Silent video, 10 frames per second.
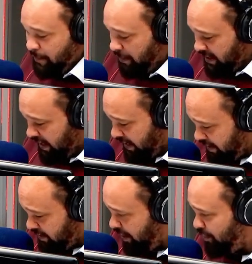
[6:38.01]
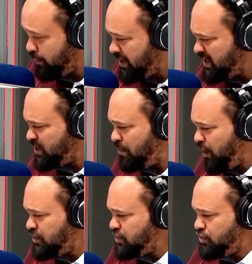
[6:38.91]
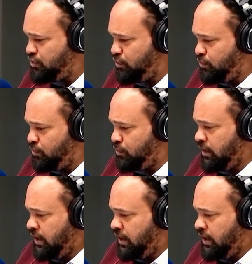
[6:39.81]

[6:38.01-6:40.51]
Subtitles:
but in response to